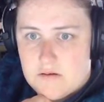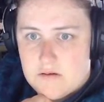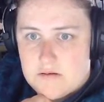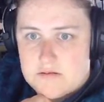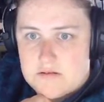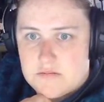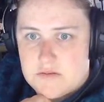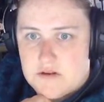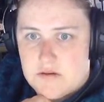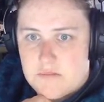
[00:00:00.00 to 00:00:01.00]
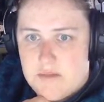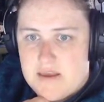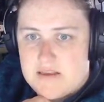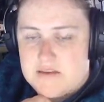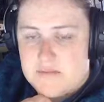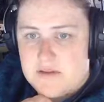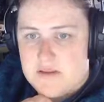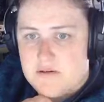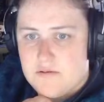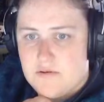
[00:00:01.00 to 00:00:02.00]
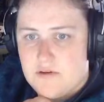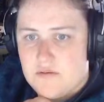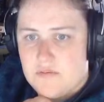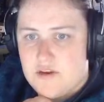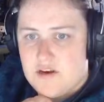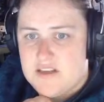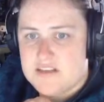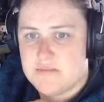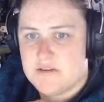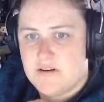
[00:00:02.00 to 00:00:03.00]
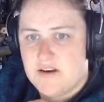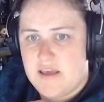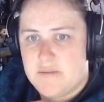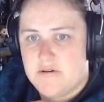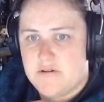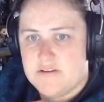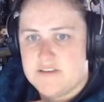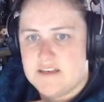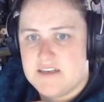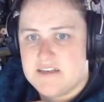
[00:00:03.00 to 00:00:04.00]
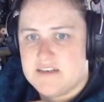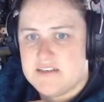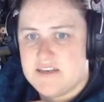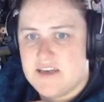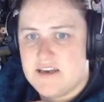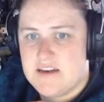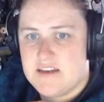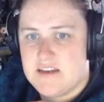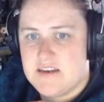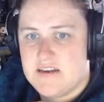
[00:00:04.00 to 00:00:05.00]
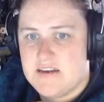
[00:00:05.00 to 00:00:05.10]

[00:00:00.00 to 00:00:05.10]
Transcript: So I'm gonna make some little communities, some little neighborhoods in town here.